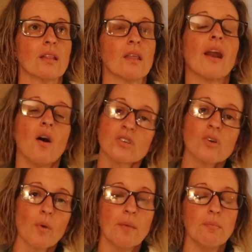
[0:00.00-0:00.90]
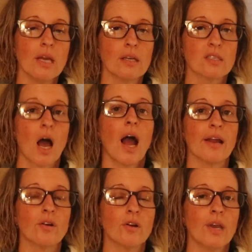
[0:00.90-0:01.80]
that also him being
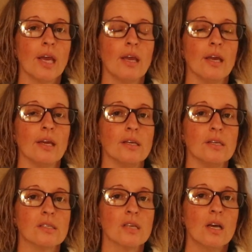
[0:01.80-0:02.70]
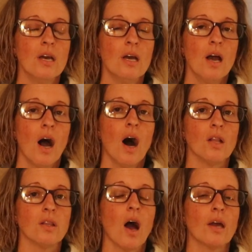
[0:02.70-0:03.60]
tired is a
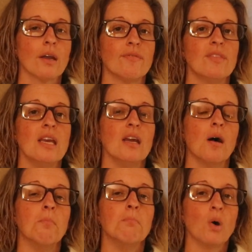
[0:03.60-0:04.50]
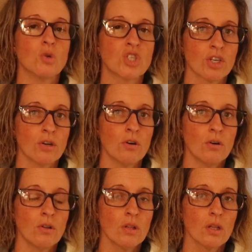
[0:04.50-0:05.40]
lot of the
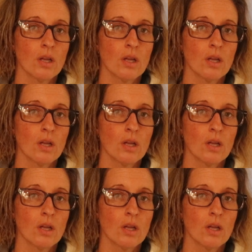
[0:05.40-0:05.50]
emotional